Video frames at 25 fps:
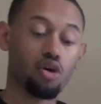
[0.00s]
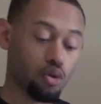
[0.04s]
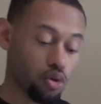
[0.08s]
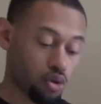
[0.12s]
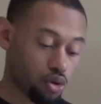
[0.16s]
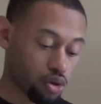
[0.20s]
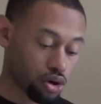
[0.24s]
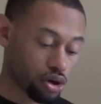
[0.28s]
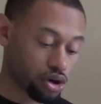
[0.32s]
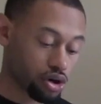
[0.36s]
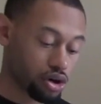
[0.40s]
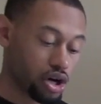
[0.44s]

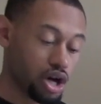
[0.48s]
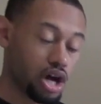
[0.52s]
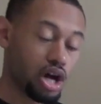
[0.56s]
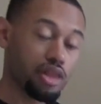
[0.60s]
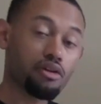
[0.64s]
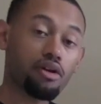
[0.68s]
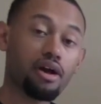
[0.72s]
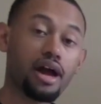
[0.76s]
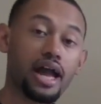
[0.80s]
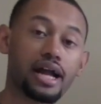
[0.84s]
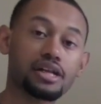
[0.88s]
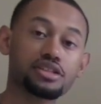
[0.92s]
or
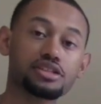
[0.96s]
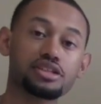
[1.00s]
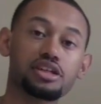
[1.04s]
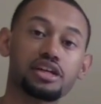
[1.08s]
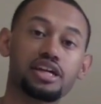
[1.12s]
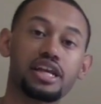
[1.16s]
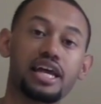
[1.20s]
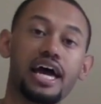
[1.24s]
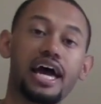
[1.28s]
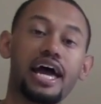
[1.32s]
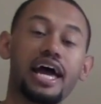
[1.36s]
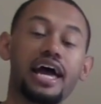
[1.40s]
they're actually
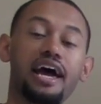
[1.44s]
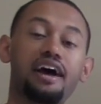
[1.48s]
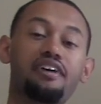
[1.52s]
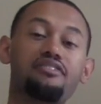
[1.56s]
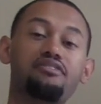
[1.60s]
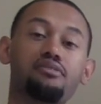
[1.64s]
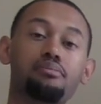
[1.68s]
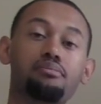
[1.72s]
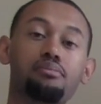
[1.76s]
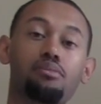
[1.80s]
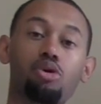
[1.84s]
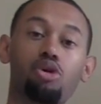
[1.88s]
going to
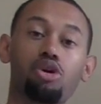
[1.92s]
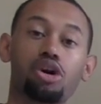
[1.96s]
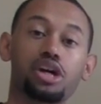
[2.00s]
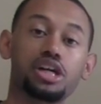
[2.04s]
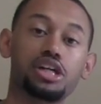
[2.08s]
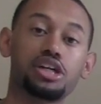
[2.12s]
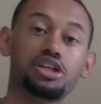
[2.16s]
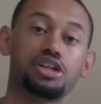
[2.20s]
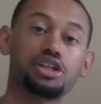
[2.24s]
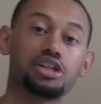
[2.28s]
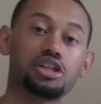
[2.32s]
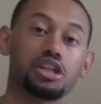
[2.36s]
have
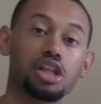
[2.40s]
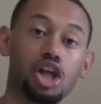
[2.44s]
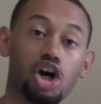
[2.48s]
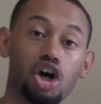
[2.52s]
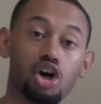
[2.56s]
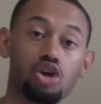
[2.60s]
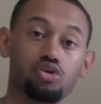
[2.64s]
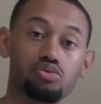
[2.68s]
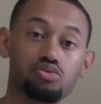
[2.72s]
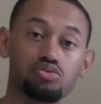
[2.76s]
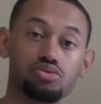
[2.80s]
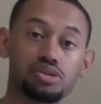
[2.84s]
mortgage
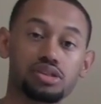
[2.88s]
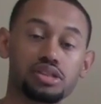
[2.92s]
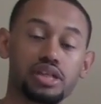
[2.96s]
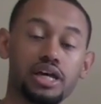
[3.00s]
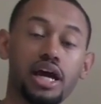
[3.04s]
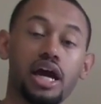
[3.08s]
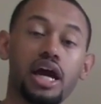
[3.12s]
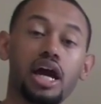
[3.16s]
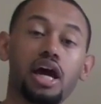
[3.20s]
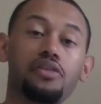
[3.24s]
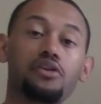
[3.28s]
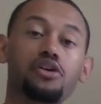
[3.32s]
loans
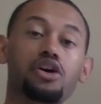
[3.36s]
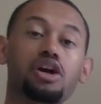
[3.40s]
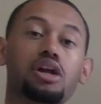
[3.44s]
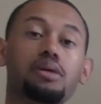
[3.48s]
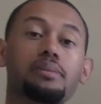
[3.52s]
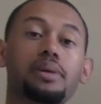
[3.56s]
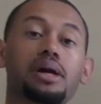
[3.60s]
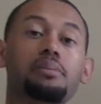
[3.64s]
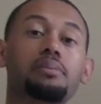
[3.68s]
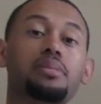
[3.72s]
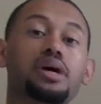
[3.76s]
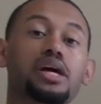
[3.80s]
and they're
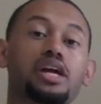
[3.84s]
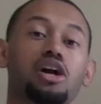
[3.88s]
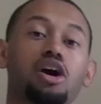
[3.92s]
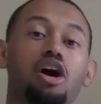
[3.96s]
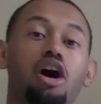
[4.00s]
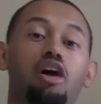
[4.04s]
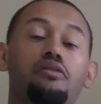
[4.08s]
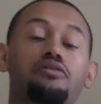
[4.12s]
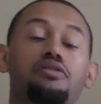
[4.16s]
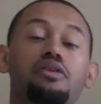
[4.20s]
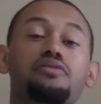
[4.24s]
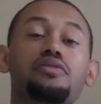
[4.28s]
going to make money
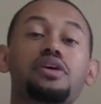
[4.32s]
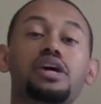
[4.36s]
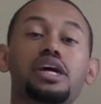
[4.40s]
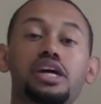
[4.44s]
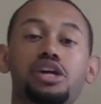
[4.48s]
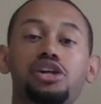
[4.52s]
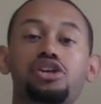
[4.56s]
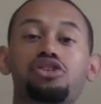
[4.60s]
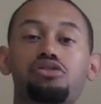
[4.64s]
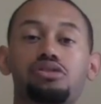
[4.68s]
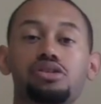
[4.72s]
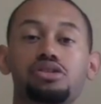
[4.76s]
off of the
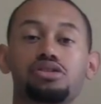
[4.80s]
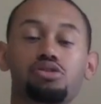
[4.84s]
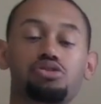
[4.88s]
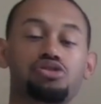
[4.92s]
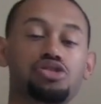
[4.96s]
interest.